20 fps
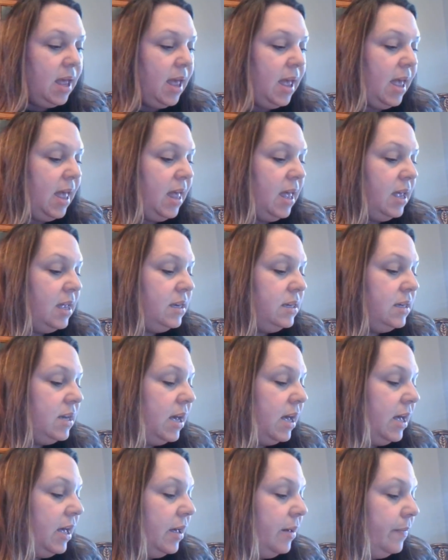And
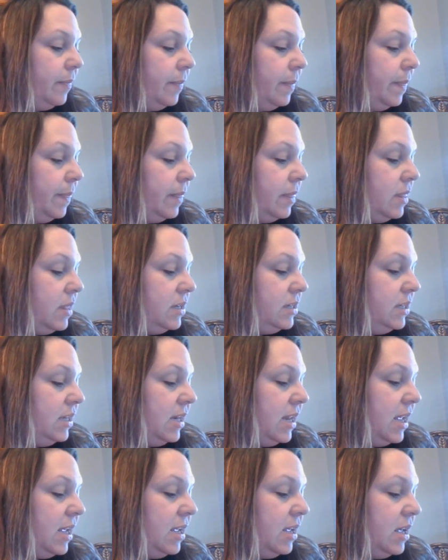the
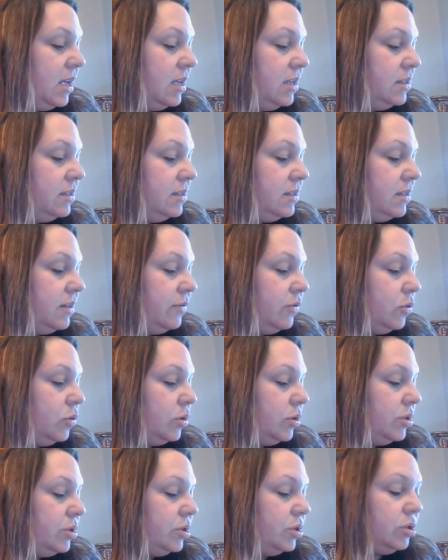DNA is, of
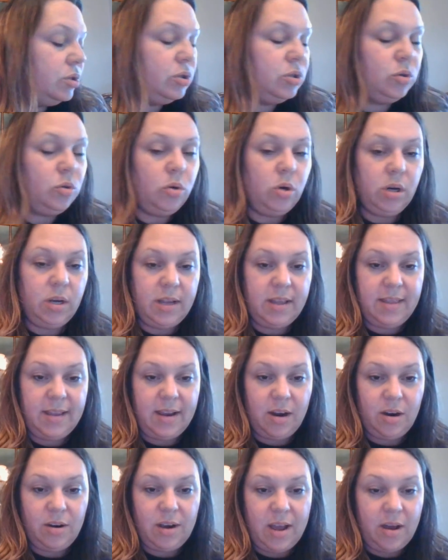course, stored in
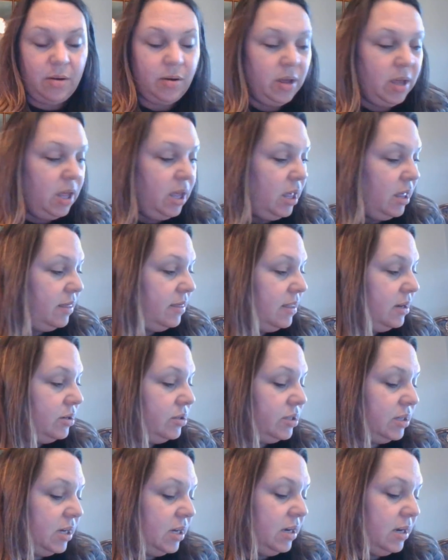there. Now,
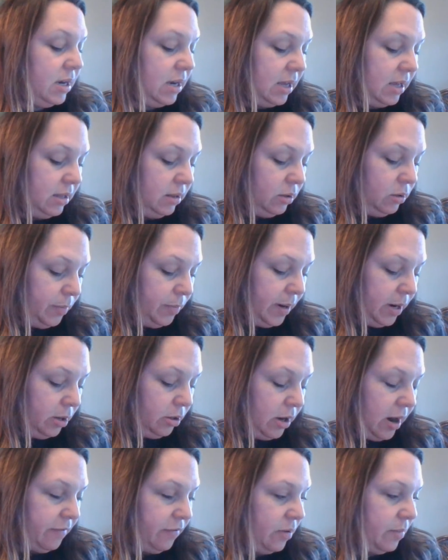there's a little
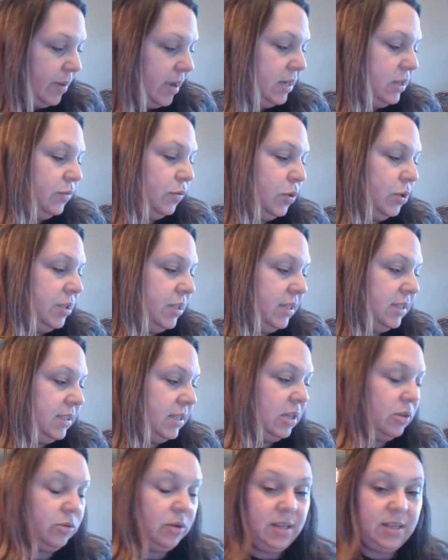paragraph on page
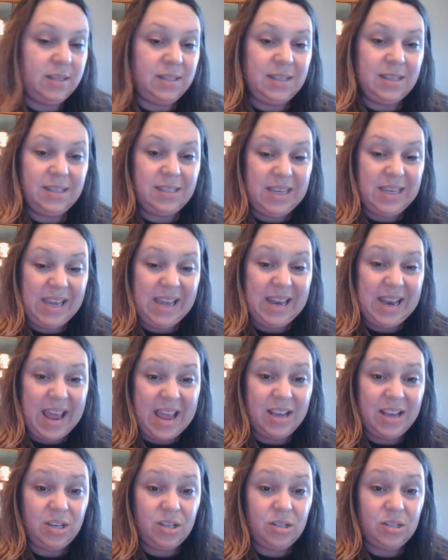463 that says
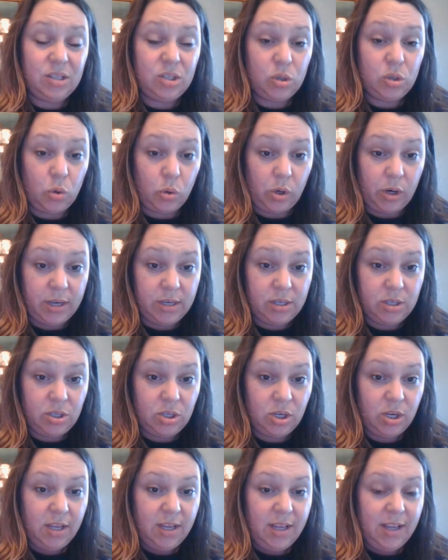DNA
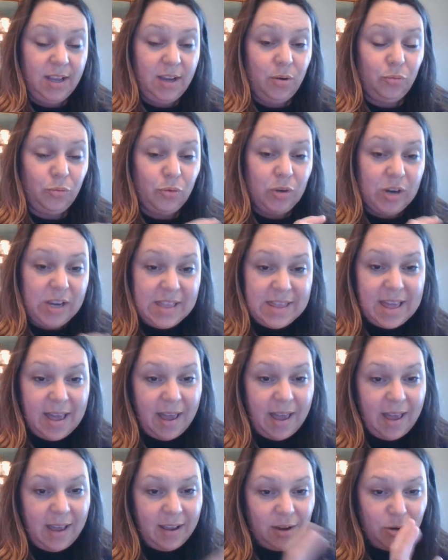storage. Read
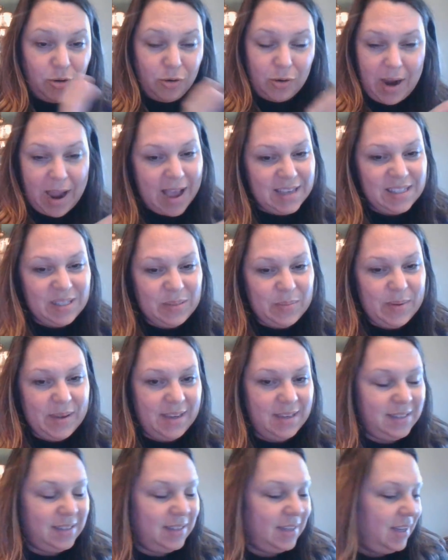that, grasp
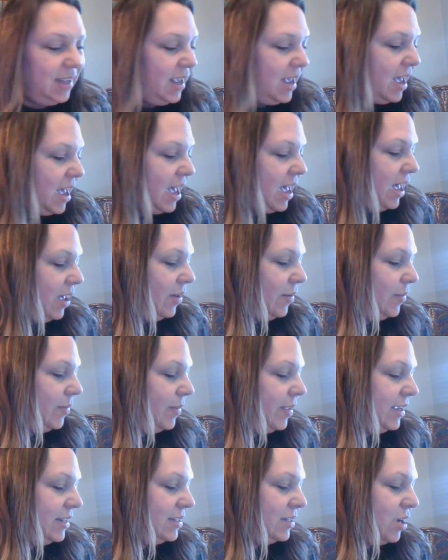it.
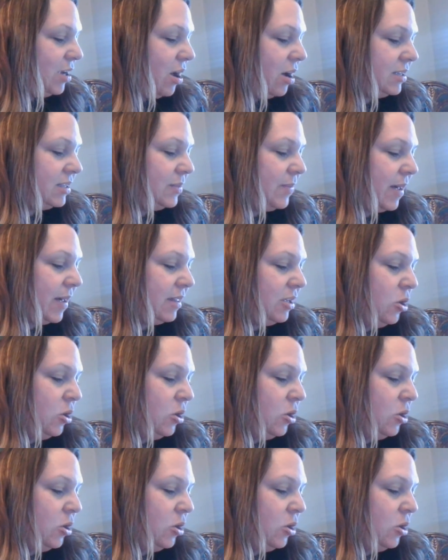It talks about the